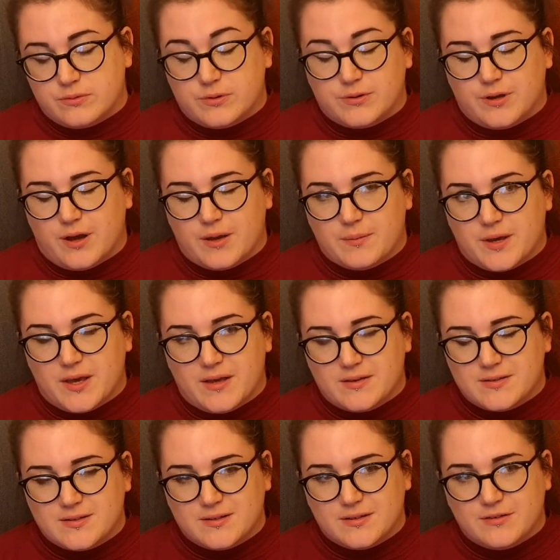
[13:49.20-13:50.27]

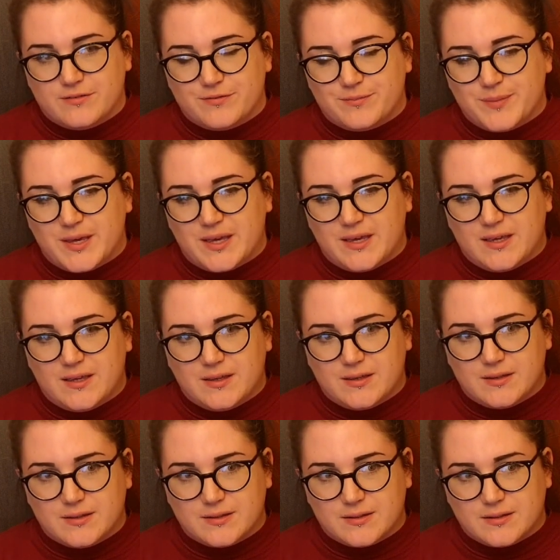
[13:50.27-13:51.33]
nightmares of me
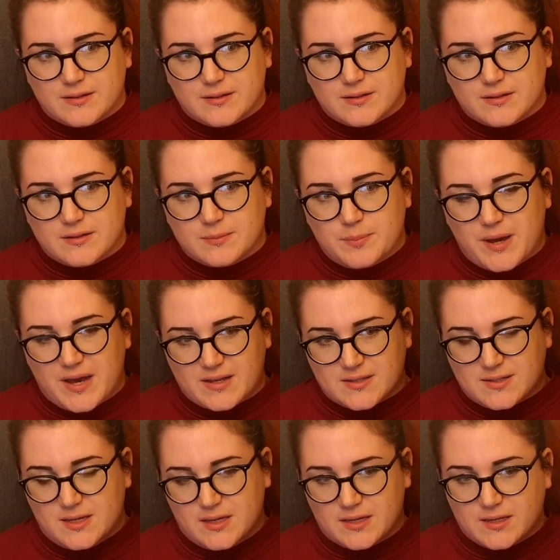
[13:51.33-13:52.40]

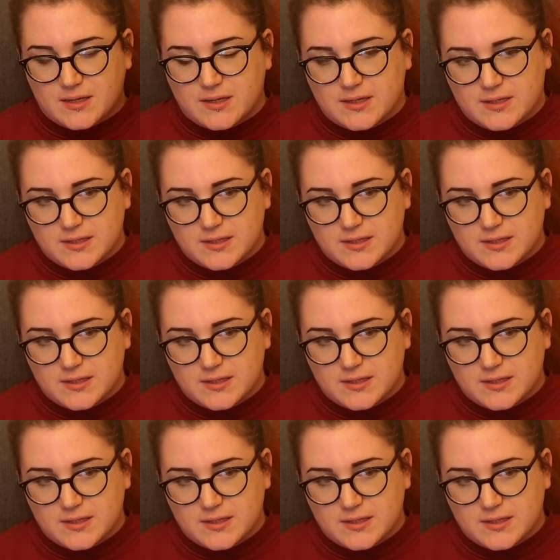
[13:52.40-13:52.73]
passing